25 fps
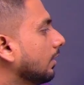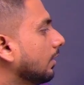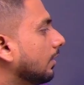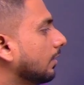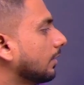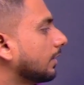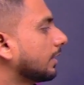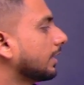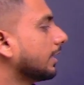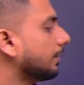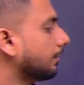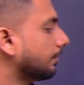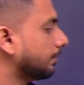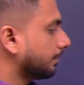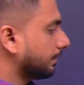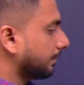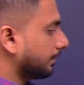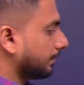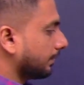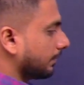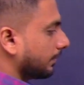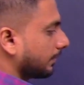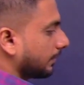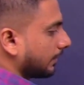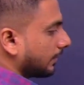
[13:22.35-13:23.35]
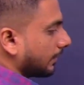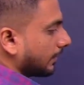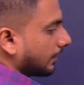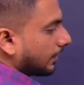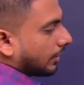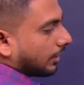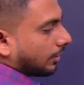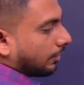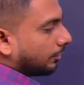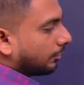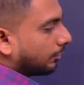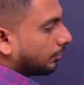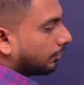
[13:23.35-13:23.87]
Okay,
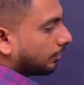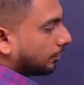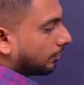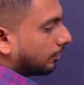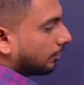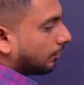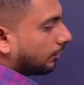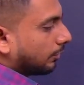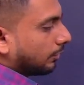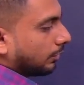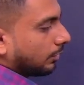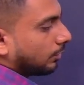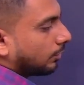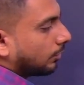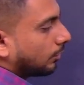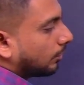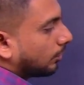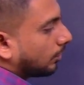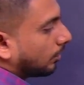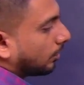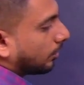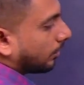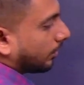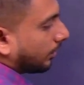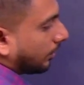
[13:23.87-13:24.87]
now you know,